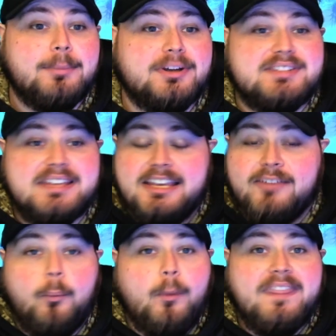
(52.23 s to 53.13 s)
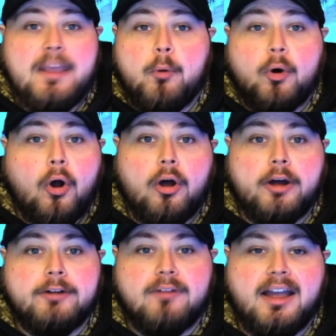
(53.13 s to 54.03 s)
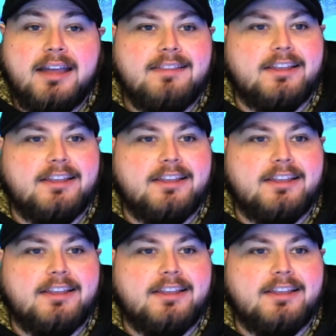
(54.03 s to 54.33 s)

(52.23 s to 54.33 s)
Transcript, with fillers: Because even when they were on, right,